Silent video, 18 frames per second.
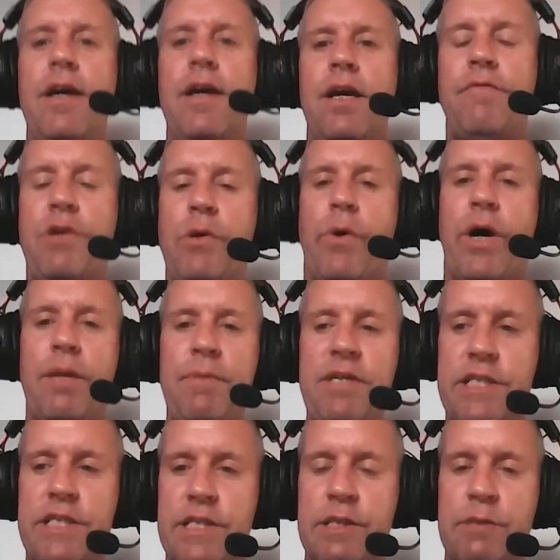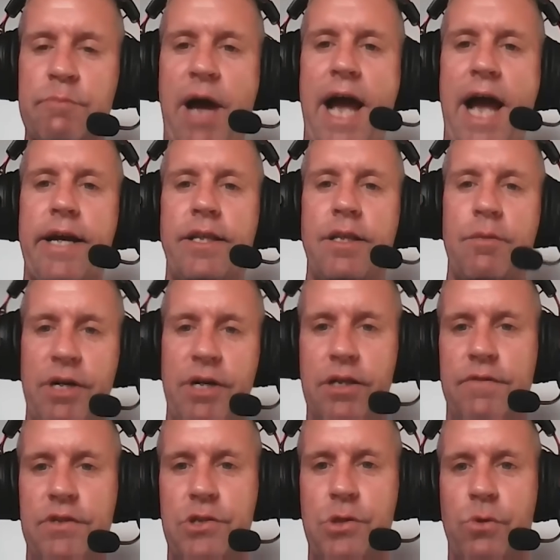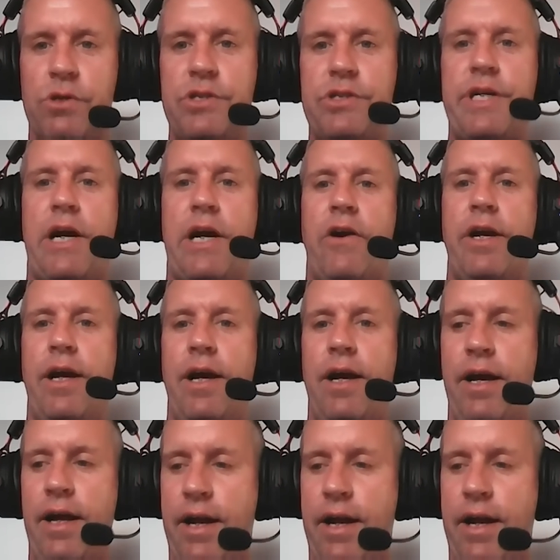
if you want to be smack in the middle of a tourist area